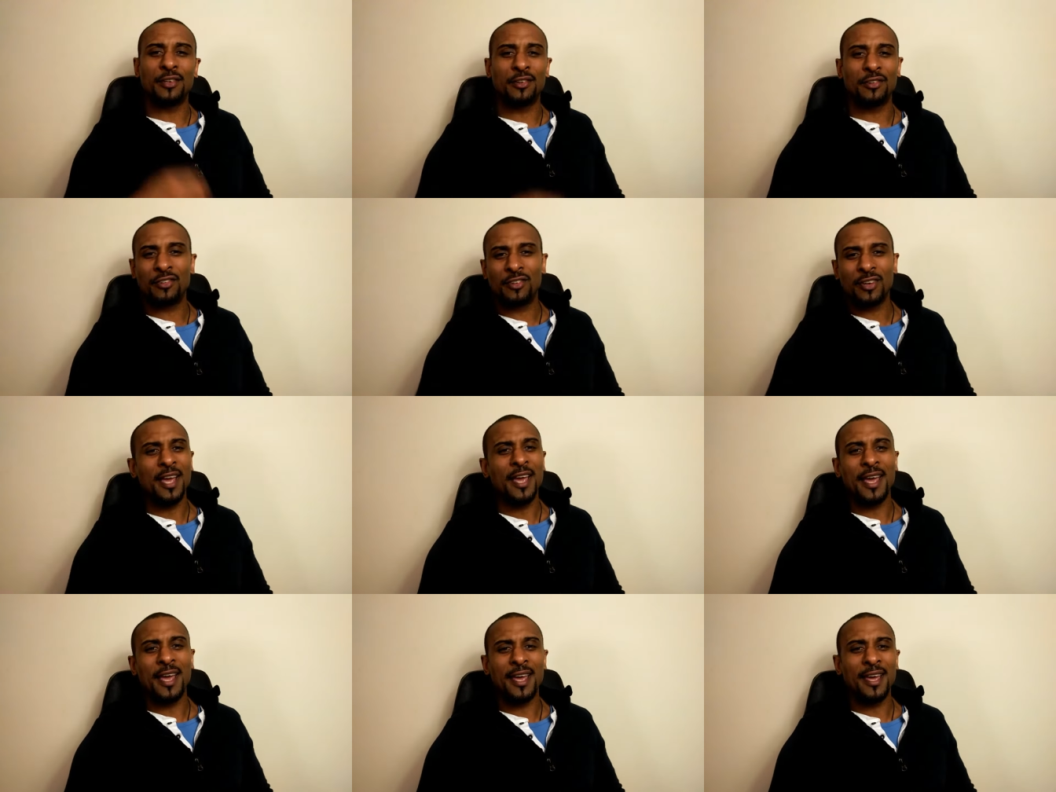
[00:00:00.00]
to
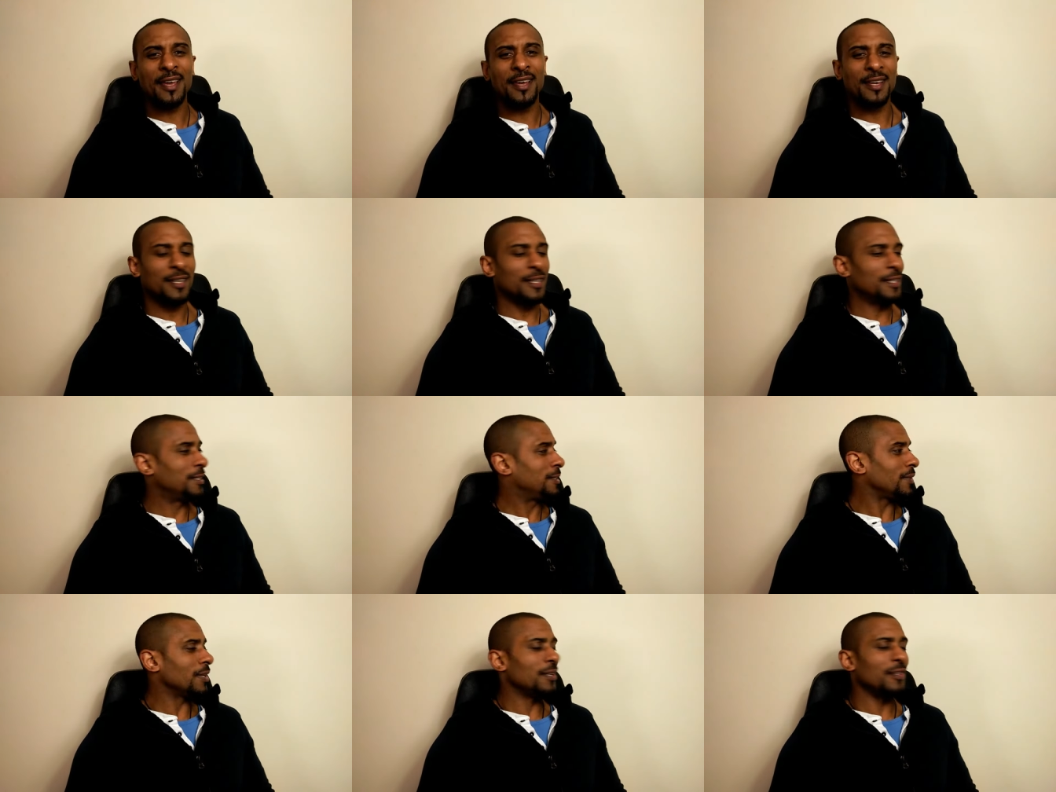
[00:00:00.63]
share,
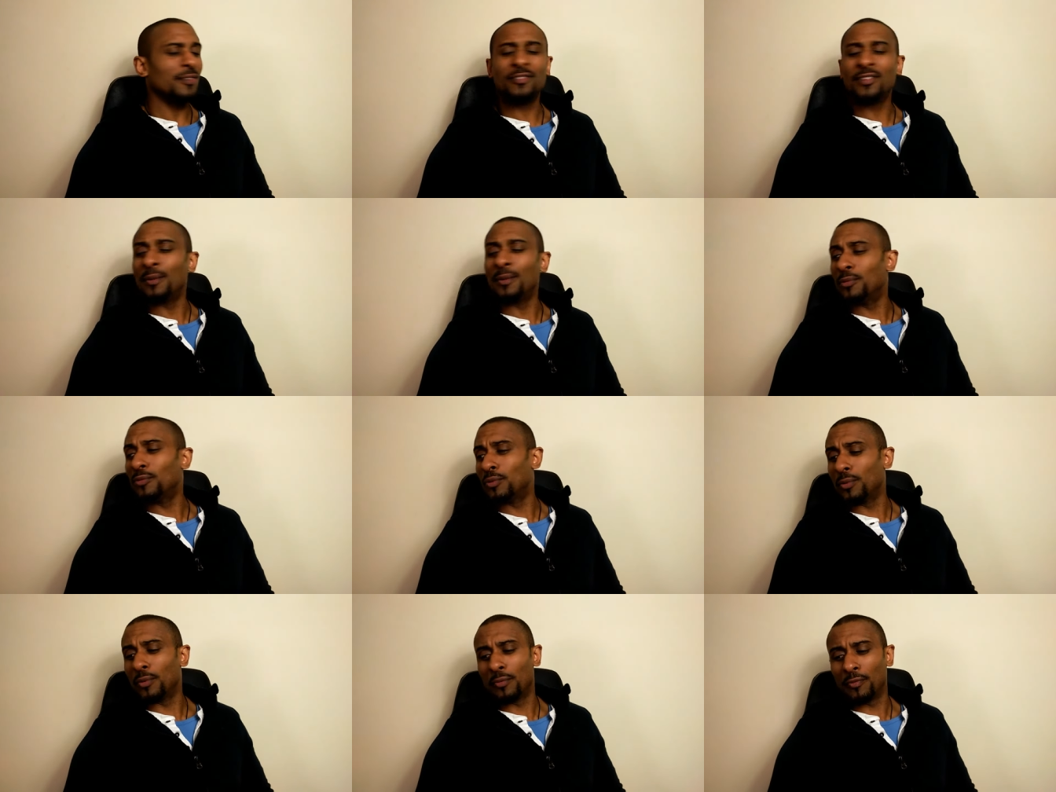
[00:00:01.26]
and
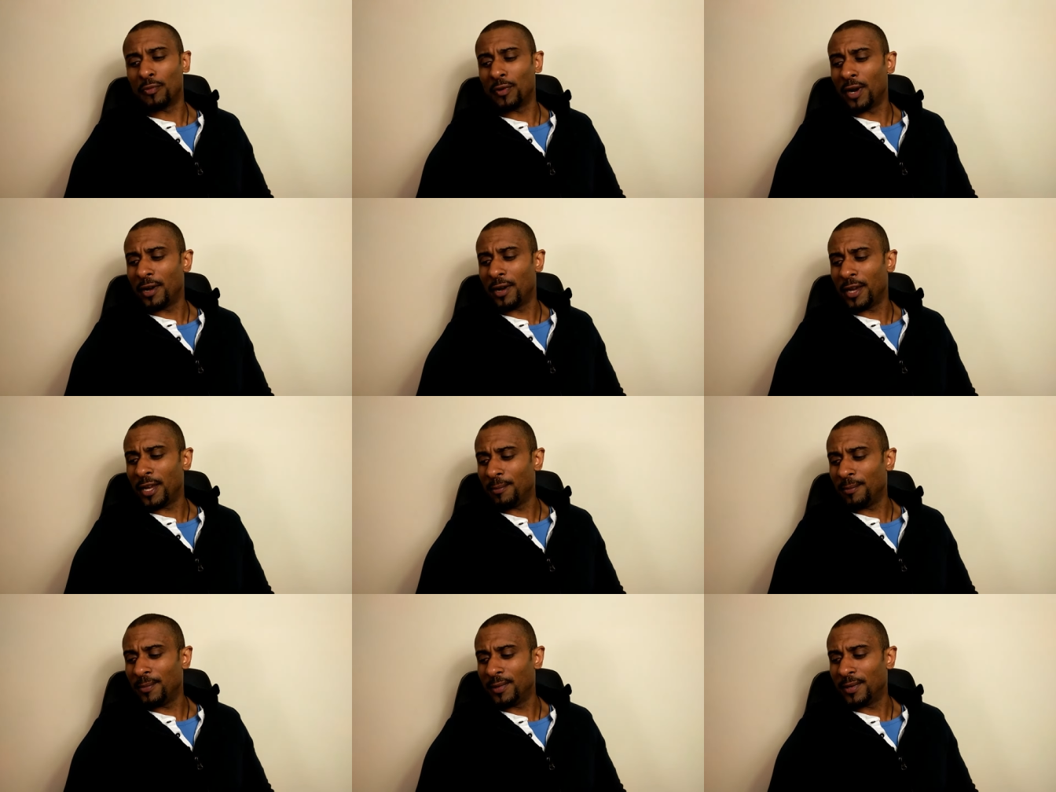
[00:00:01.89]
some sort of
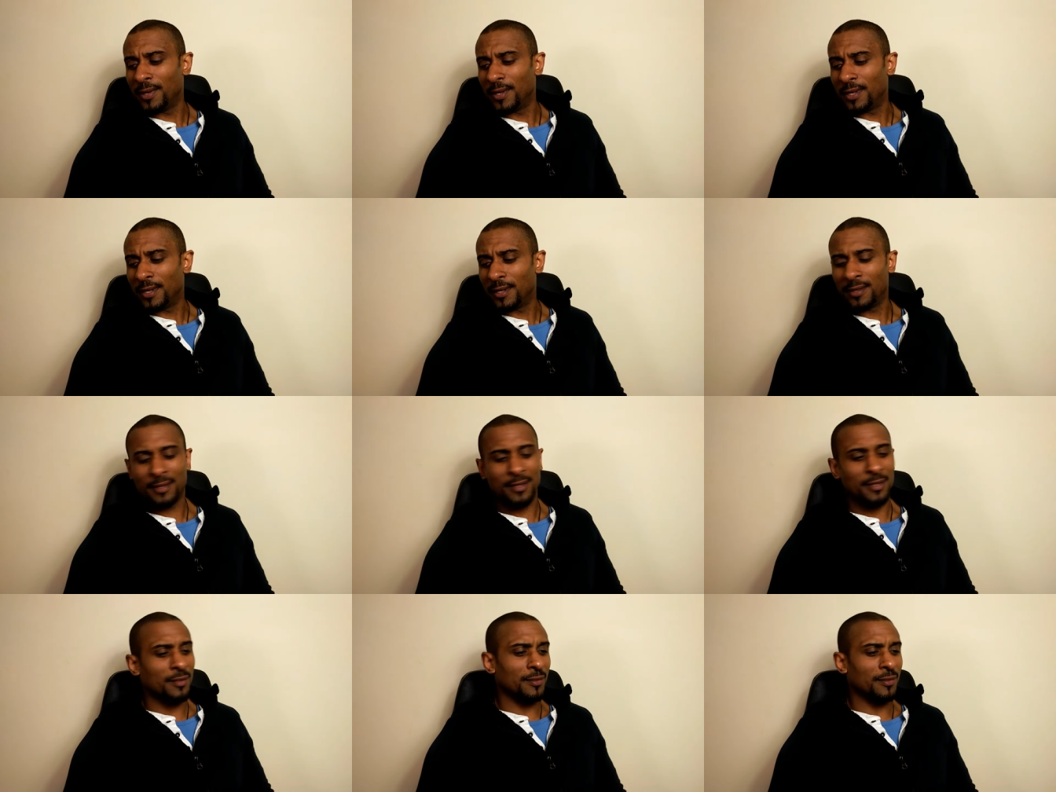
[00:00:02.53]
rhyme
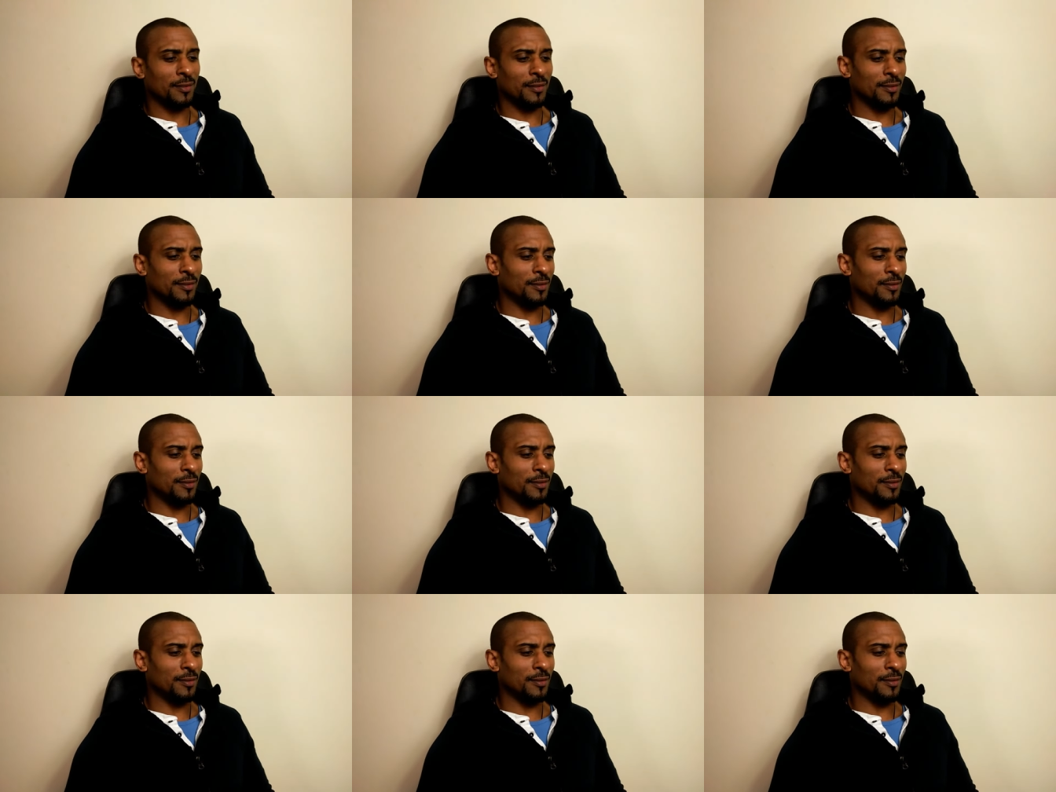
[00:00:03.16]
that